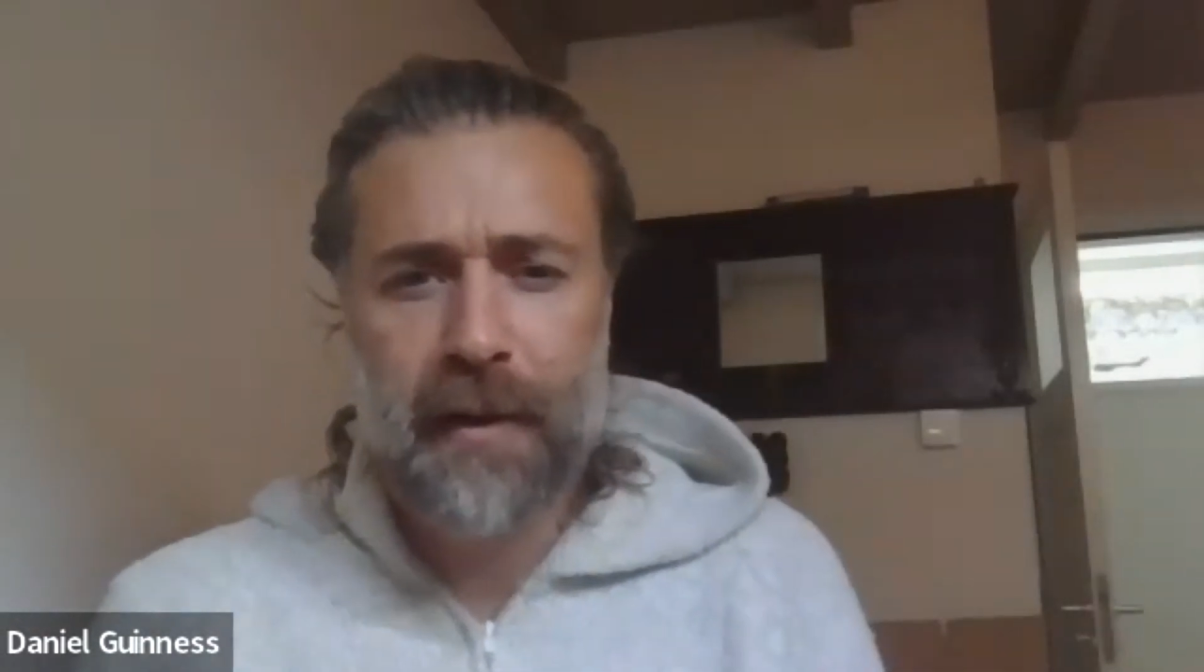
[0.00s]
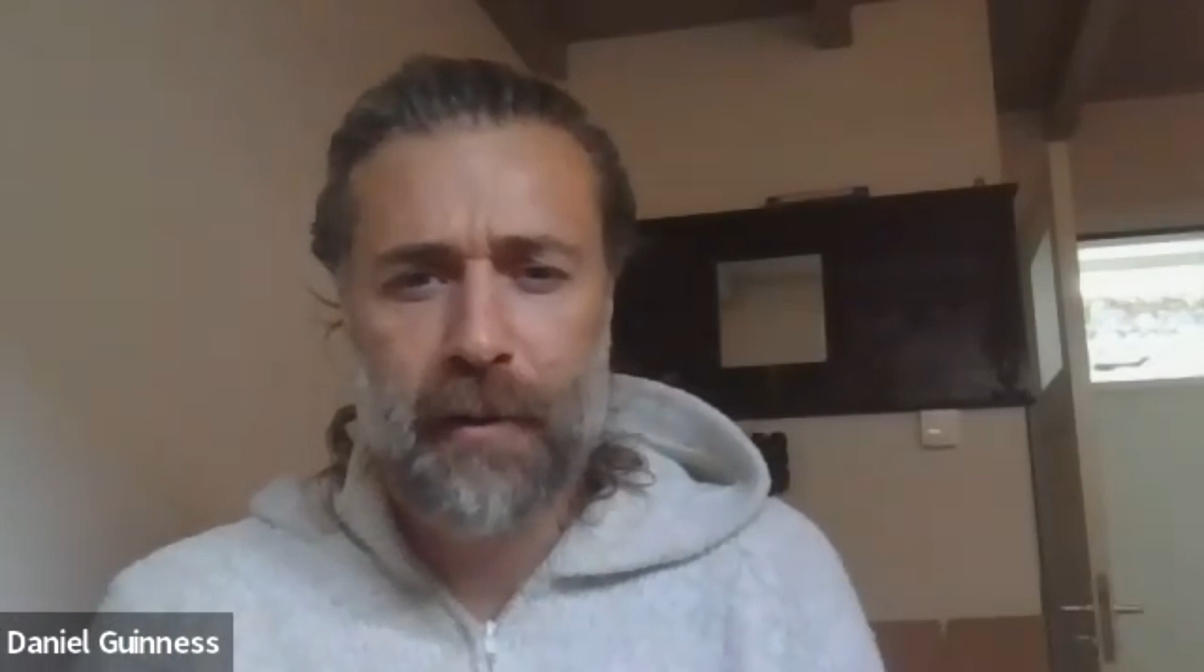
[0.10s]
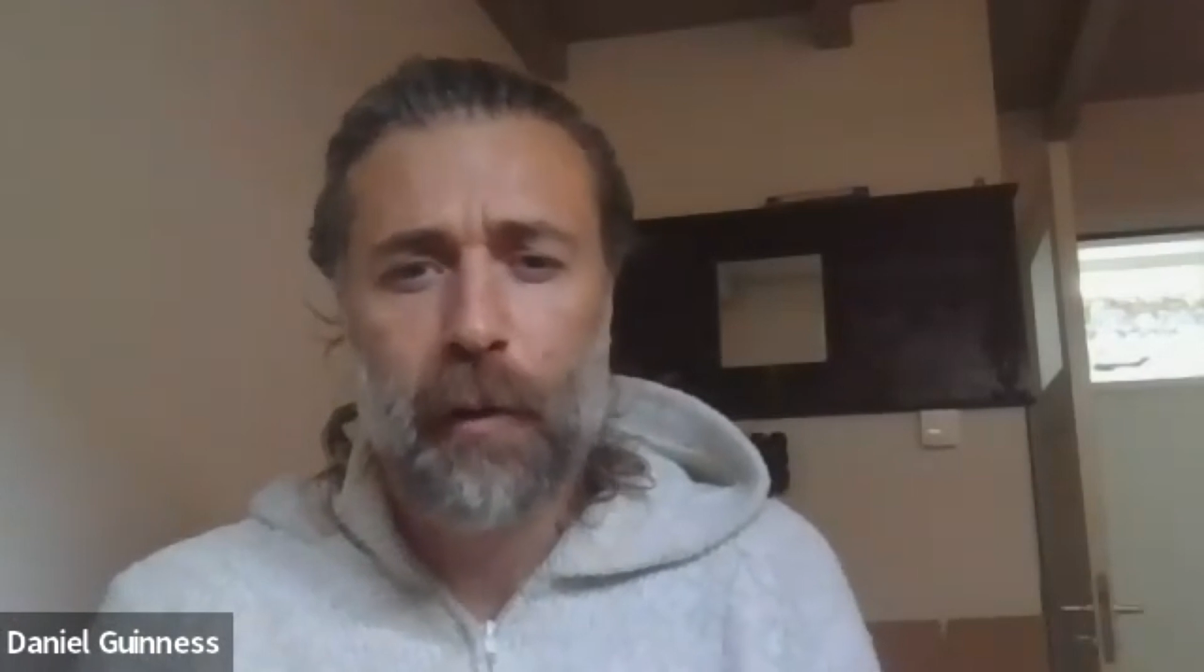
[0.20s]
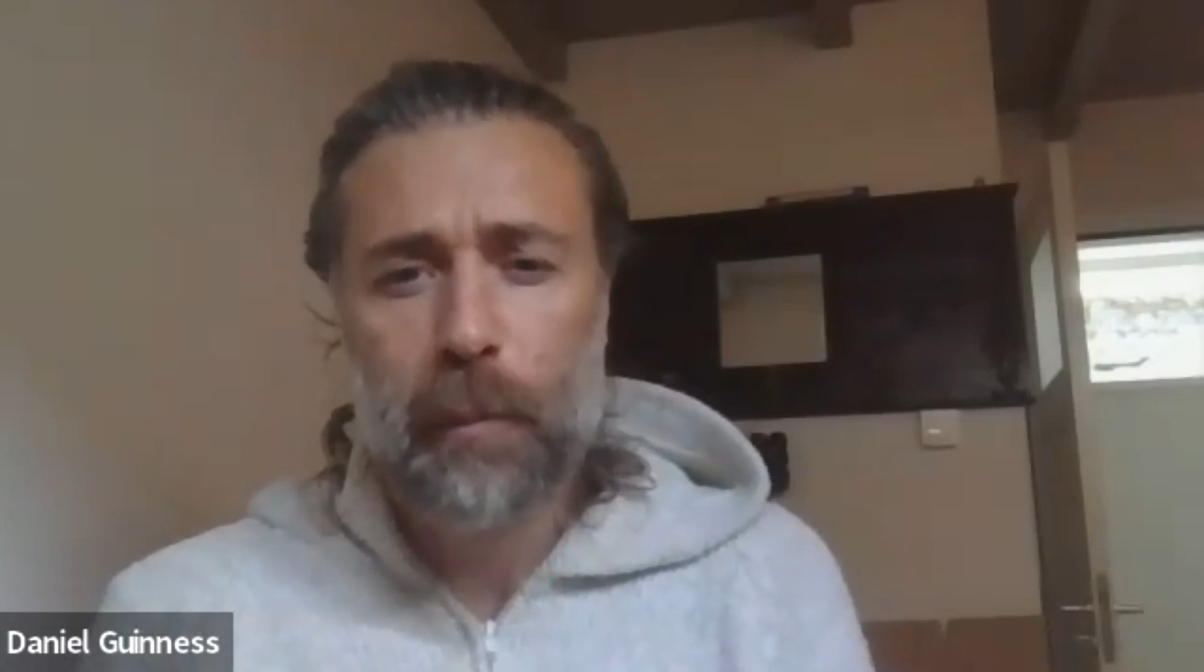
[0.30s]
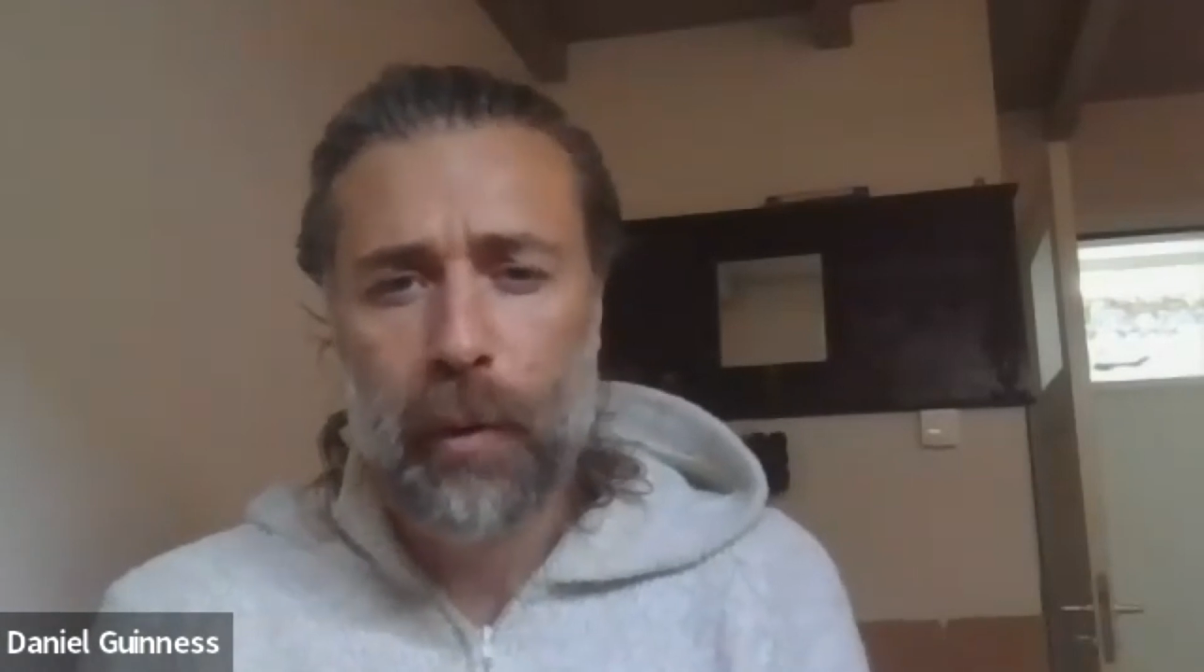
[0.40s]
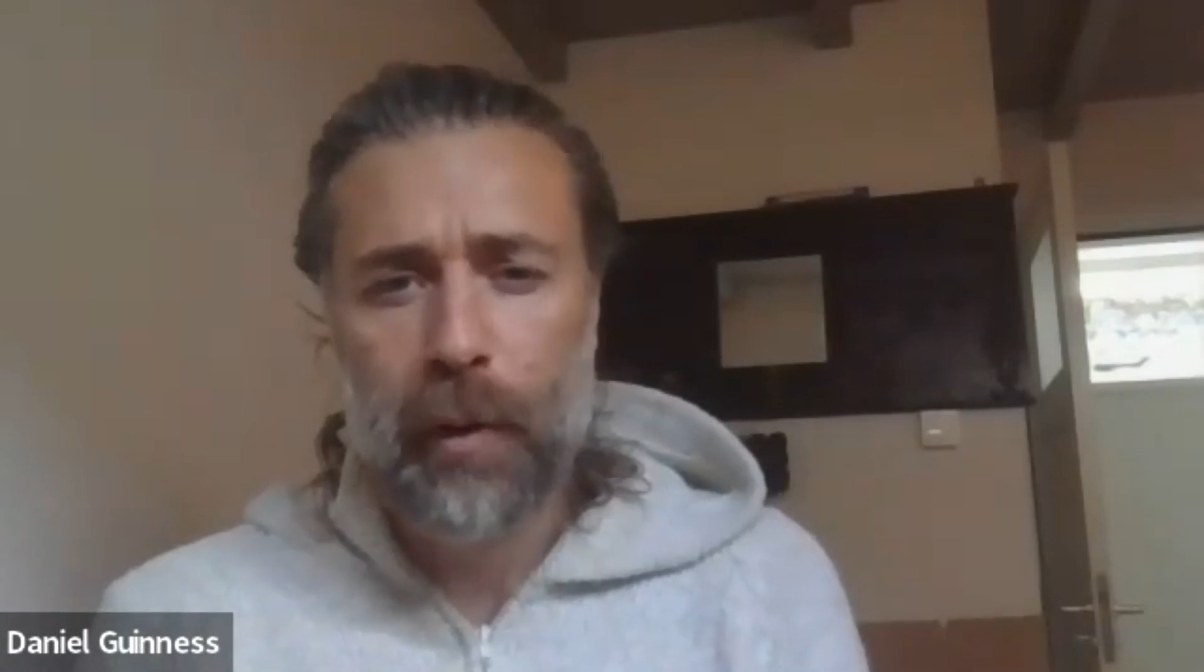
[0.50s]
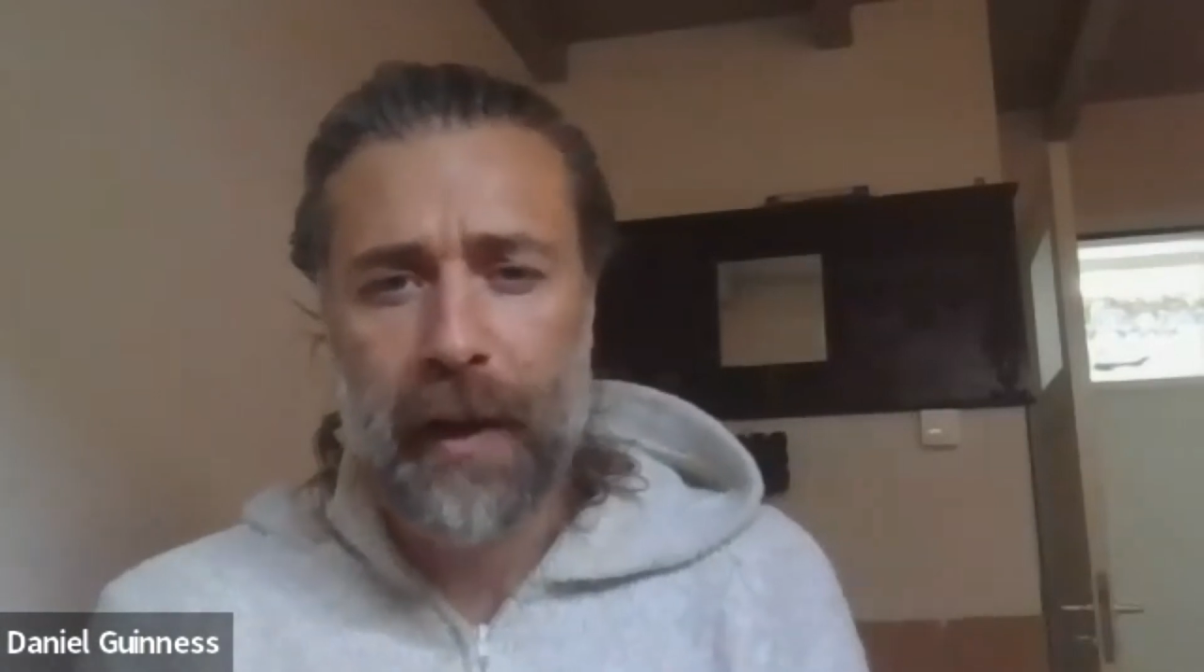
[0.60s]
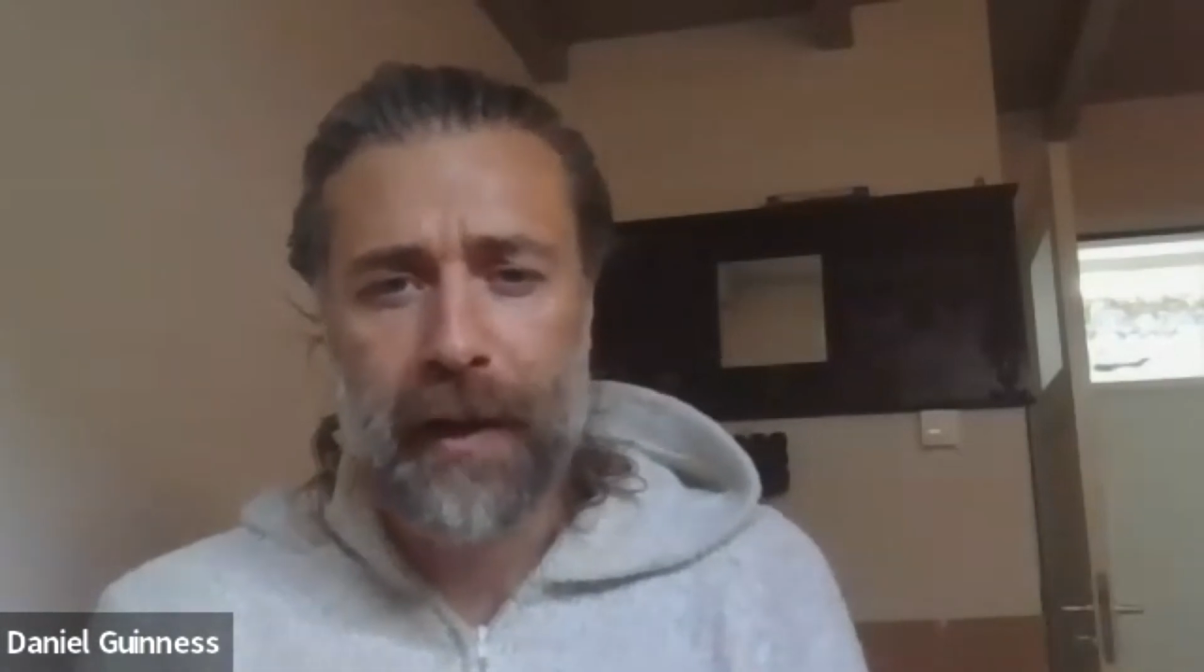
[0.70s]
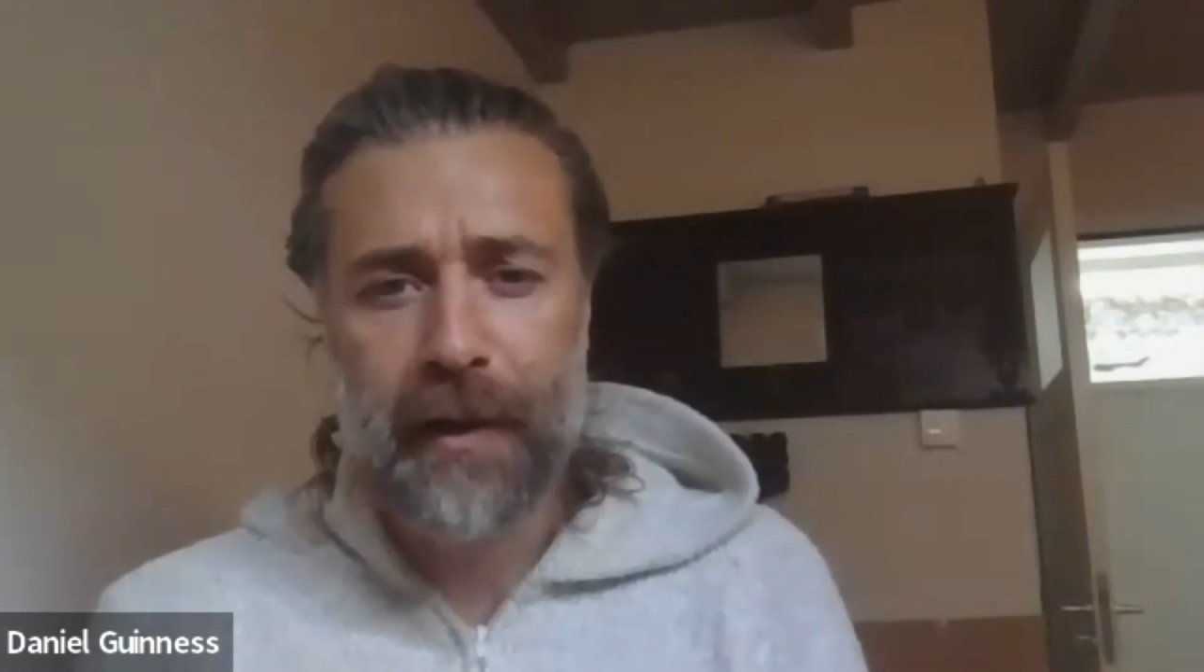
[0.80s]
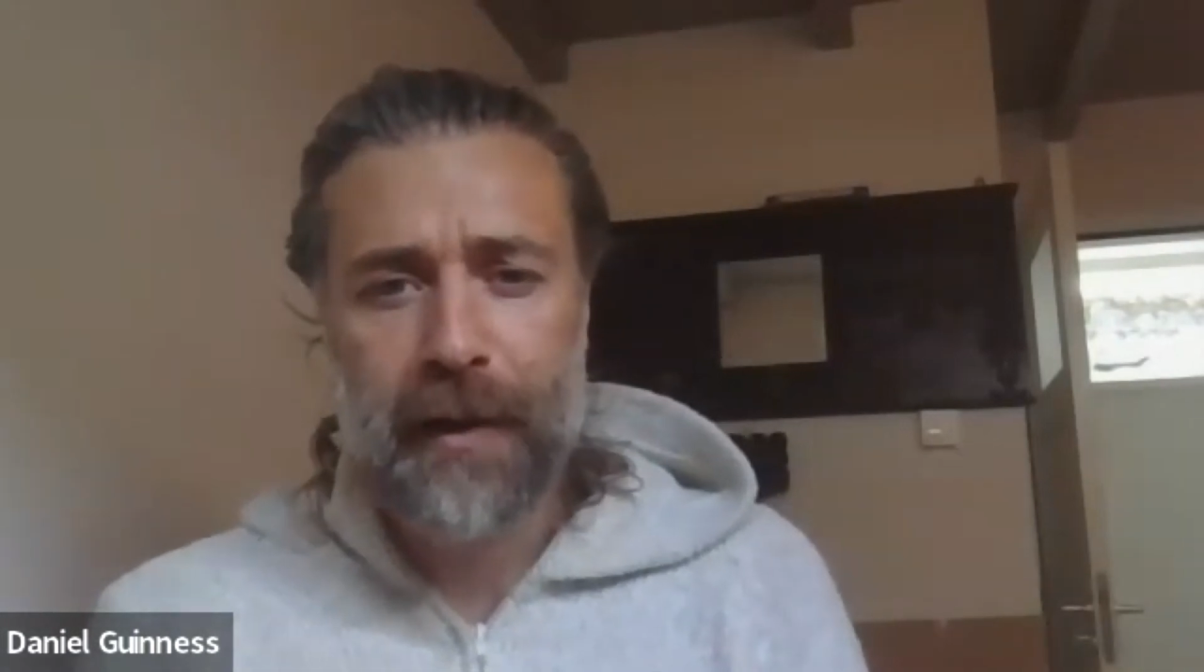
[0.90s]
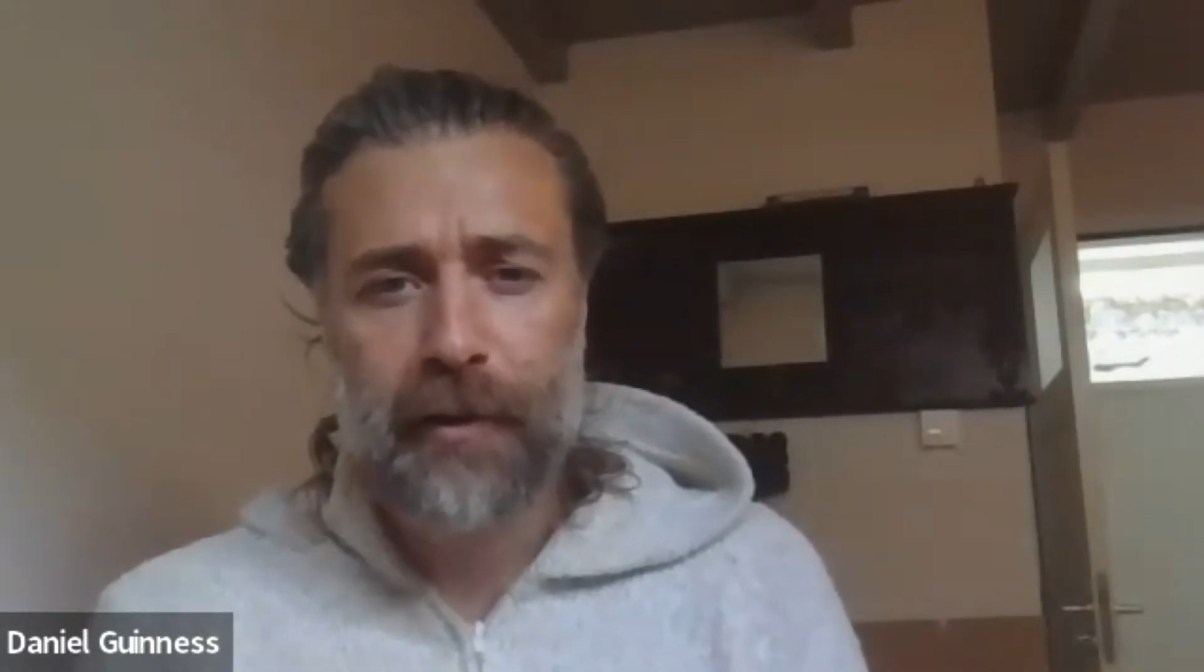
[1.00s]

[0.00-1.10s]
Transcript: year old boy